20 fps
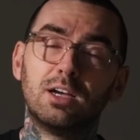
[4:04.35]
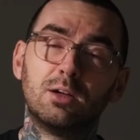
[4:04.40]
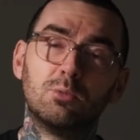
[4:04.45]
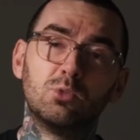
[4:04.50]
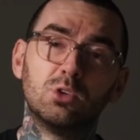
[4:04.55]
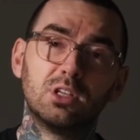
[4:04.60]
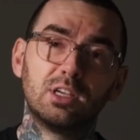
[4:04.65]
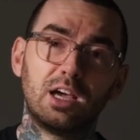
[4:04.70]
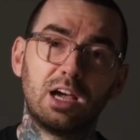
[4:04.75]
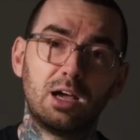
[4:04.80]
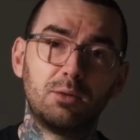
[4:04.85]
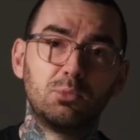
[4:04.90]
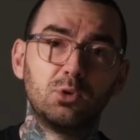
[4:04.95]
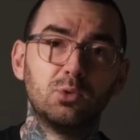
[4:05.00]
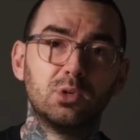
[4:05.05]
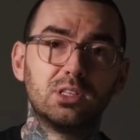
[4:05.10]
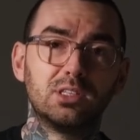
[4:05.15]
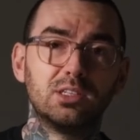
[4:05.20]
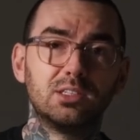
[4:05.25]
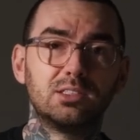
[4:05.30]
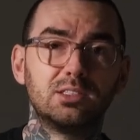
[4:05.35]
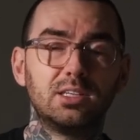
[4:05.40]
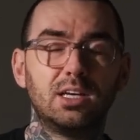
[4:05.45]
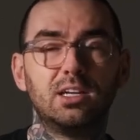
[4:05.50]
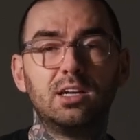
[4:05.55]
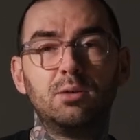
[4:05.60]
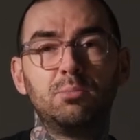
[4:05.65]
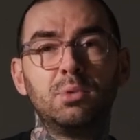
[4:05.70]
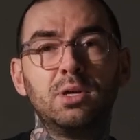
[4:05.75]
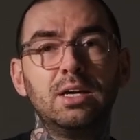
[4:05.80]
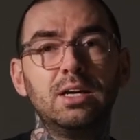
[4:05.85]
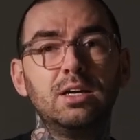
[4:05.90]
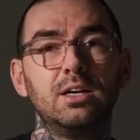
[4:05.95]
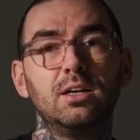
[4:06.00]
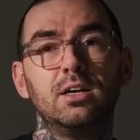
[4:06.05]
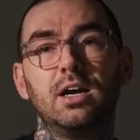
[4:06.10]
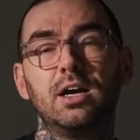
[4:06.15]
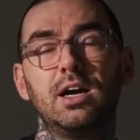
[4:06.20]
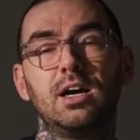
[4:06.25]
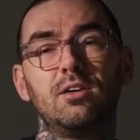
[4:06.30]
I'm really happy with this setup.
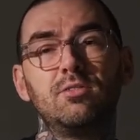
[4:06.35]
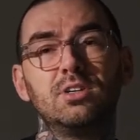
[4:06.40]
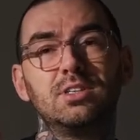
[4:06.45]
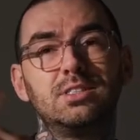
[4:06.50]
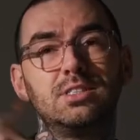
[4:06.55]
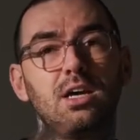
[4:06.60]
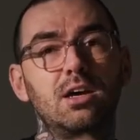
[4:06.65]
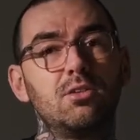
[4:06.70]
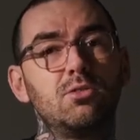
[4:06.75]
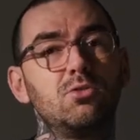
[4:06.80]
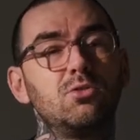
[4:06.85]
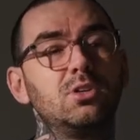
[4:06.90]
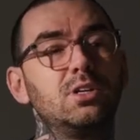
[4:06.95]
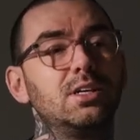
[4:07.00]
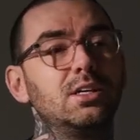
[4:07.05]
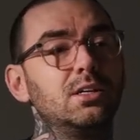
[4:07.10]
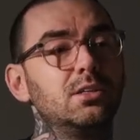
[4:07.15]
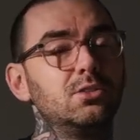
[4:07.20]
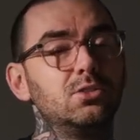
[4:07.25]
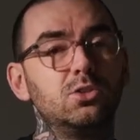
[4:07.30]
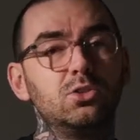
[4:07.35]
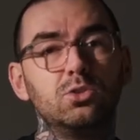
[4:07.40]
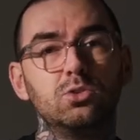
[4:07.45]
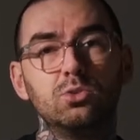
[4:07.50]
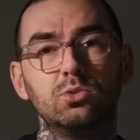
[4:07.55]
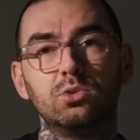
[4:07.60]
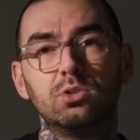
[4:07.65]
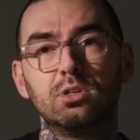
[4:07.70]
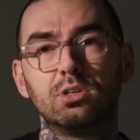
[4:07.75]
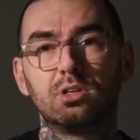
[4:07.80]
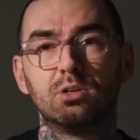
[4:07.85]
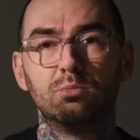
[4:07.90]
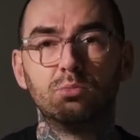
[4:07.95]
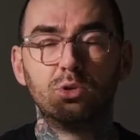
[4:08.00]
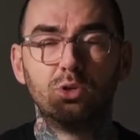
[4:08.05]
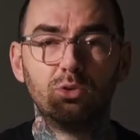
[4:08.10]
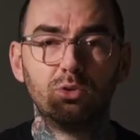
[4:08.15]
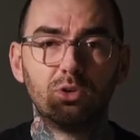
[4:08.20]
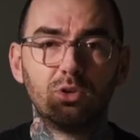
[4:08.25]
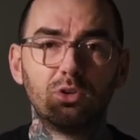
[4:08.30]
I have it tethered into the
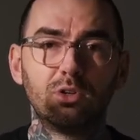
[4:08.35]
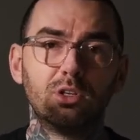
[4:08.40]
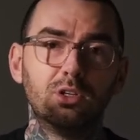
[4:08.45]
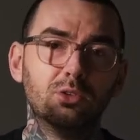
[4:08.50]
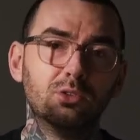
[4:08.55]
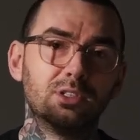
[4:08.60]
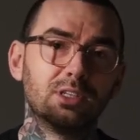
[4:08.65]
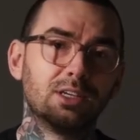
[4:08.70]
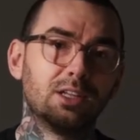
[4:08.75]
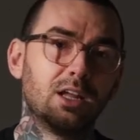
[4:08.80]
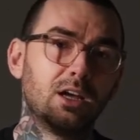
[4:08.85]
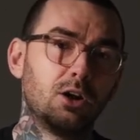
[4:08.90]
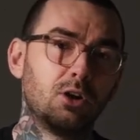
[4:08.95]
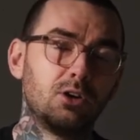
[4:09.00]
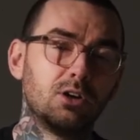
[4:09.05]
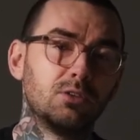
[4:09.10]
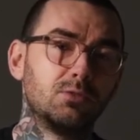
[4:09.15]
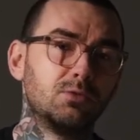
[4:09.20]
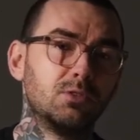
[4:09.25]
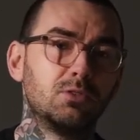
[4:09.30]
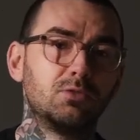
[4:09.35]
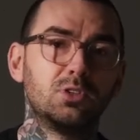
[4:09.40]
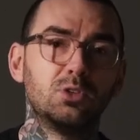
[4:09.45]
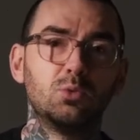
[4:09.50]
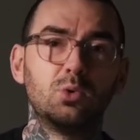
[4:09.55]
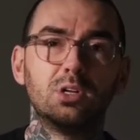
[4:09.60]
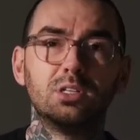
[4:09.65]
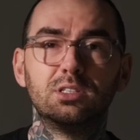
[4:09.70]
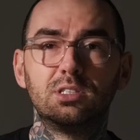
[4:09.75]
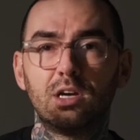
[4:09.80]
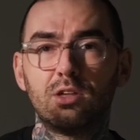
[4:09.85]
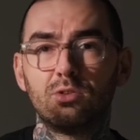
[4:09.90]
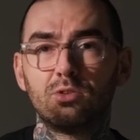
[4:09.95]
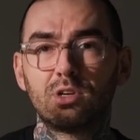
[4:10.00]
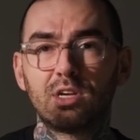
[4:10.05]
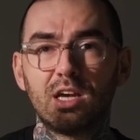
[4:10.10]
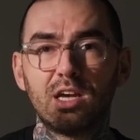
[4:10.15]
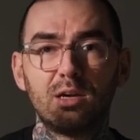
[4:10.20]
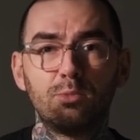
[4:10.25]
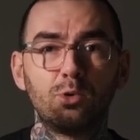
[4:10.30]
computer using an Area 51 tether
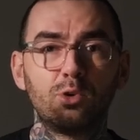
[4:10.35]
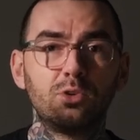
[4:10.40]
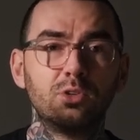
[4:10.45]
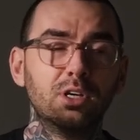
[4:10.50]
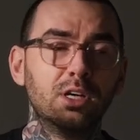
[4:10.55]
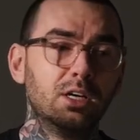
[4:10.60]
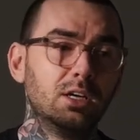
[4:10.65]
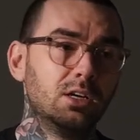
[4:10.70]
cable,